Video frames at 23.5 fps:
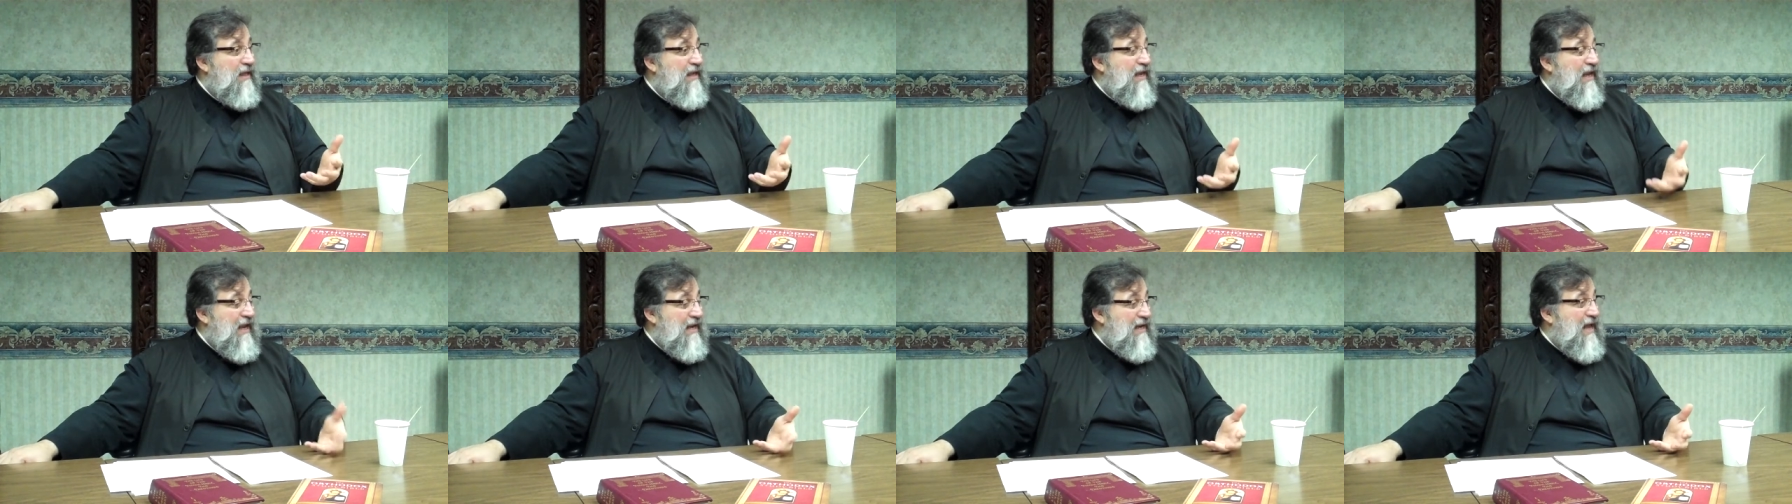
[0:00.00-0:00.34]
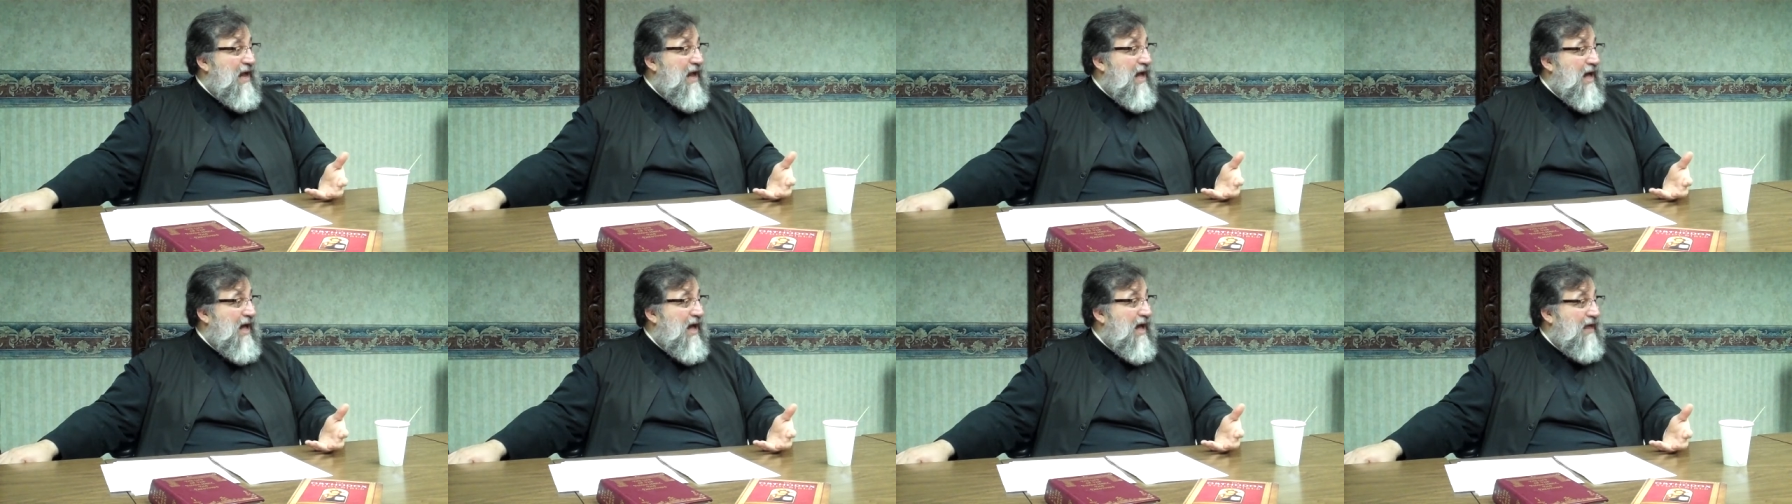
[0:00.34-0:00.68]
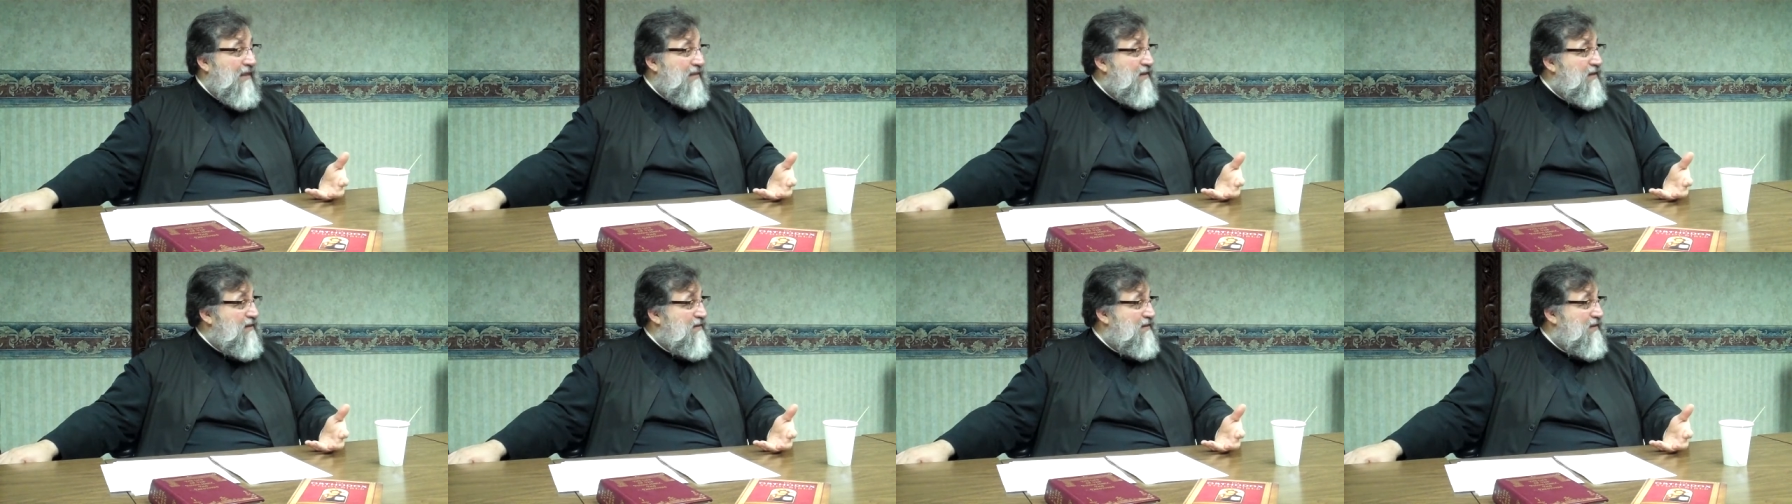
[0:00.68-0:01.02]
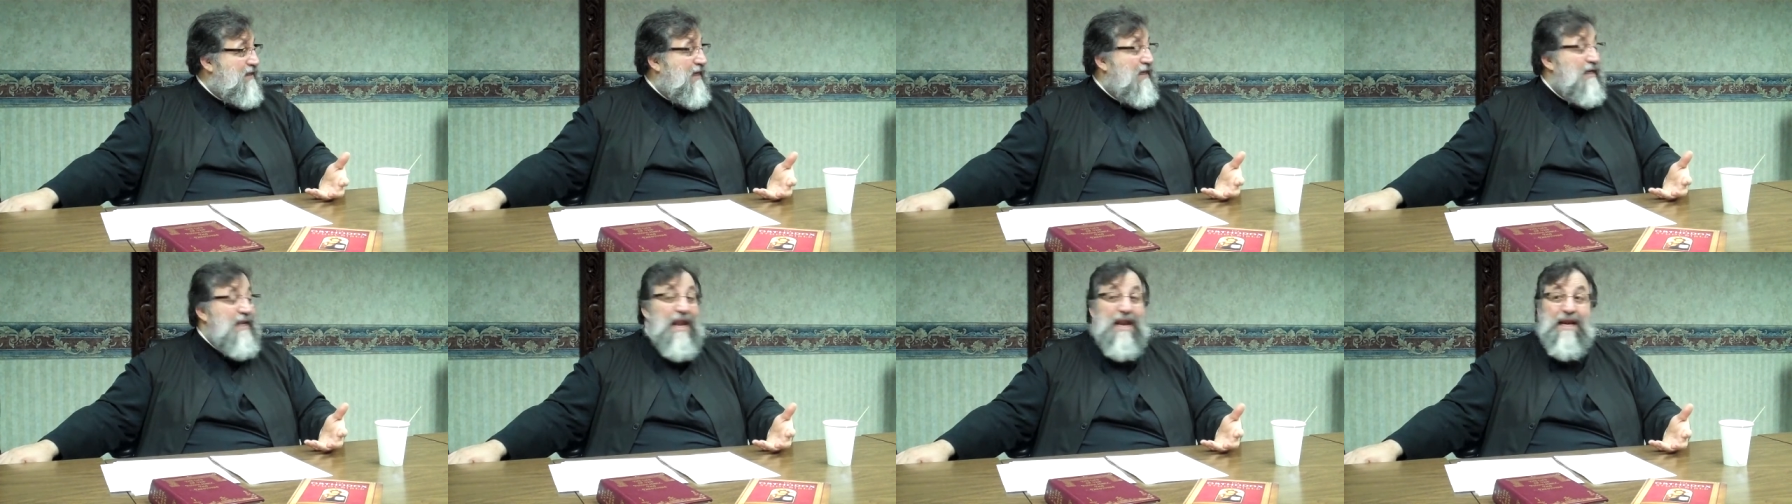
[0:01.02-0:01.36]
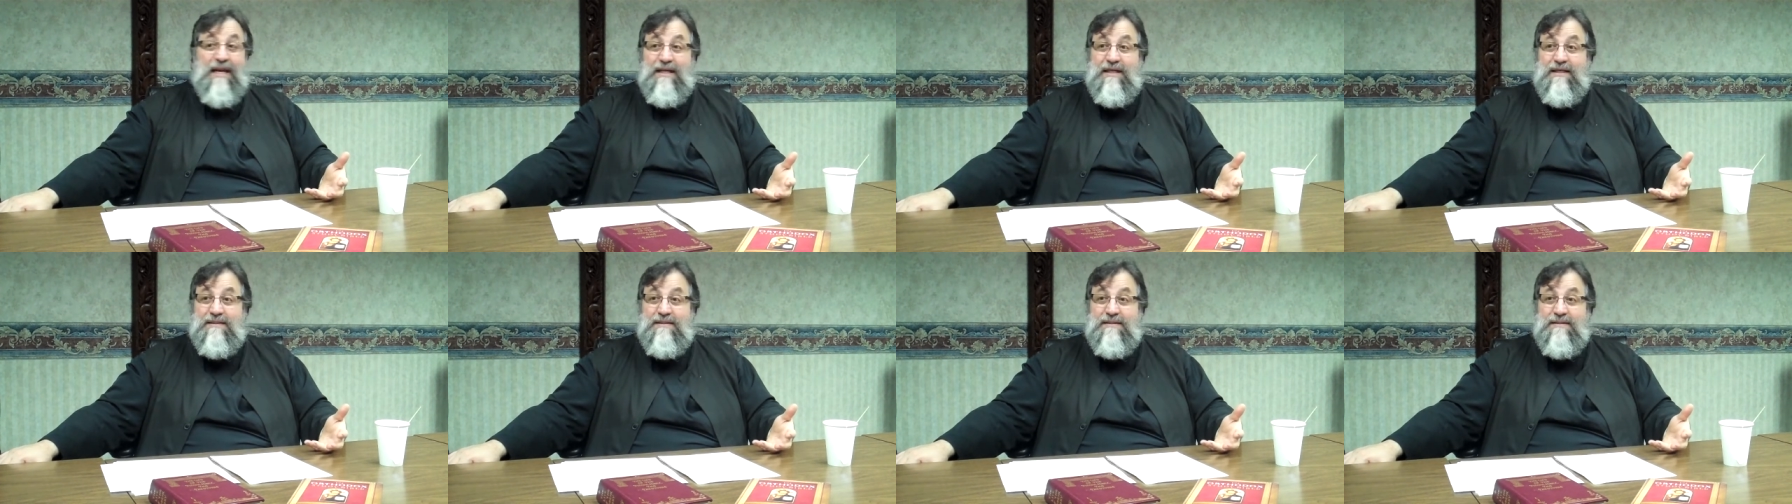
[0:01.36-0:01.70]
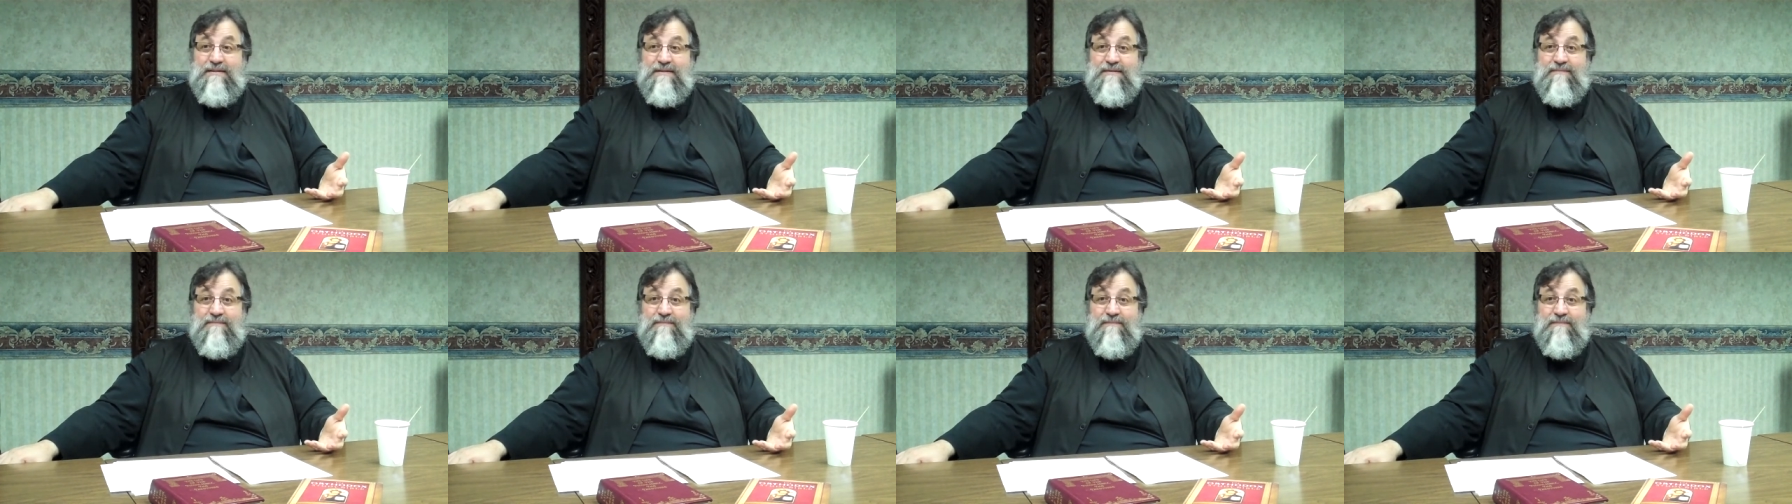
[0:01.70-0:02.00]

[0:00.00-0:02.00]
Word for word: in Hades, in Hades.